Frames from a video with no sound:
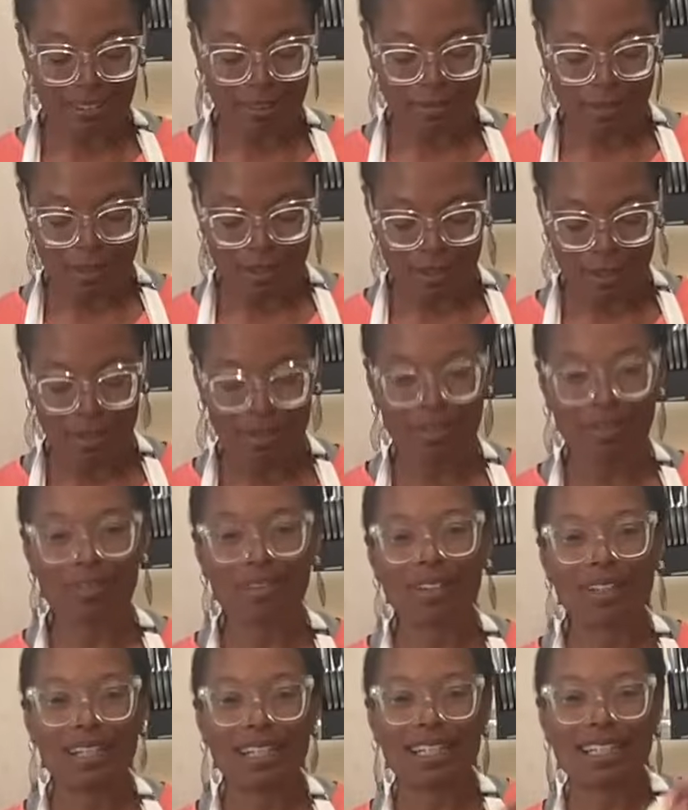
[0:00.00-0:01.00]
Let me show you,
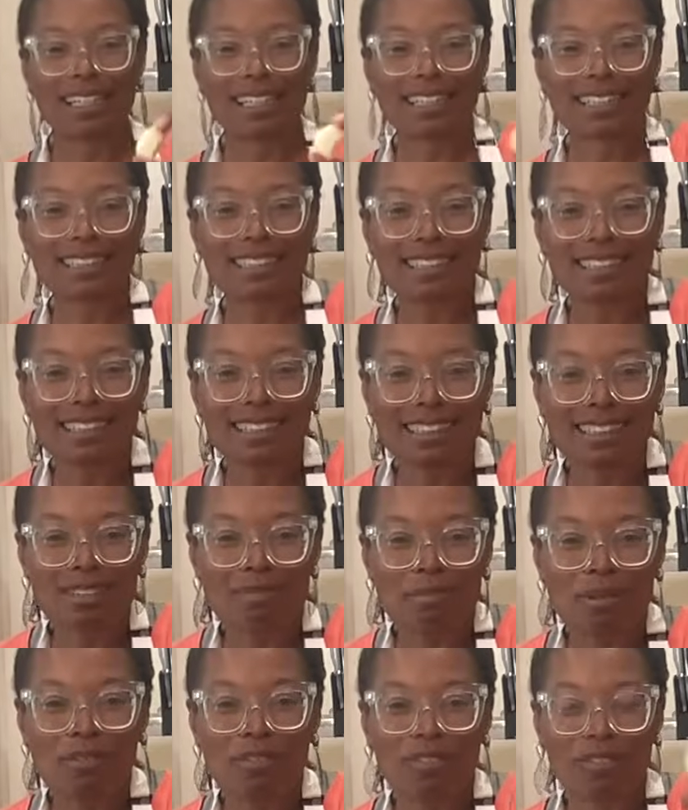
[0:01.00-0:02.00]
because
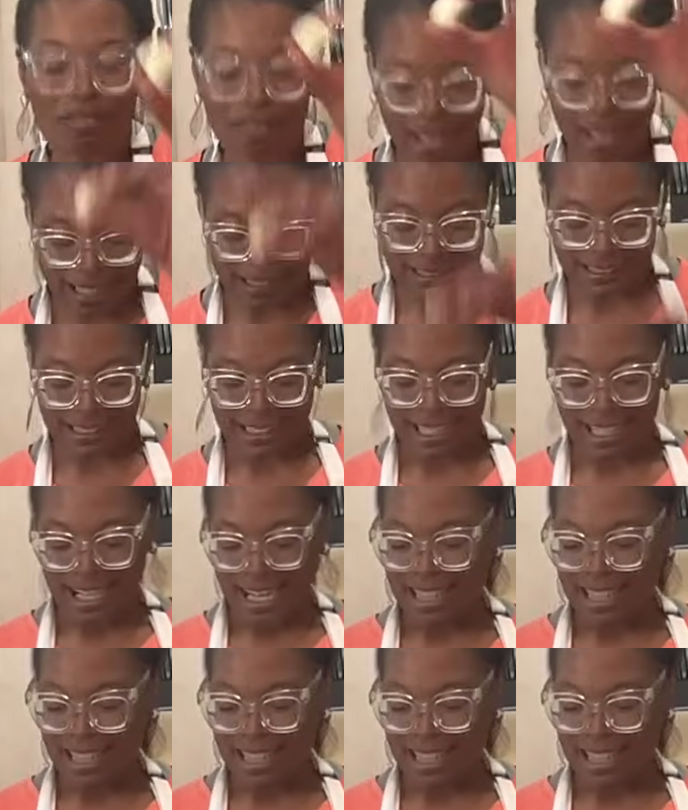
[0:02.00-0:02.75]
I'm moving fast.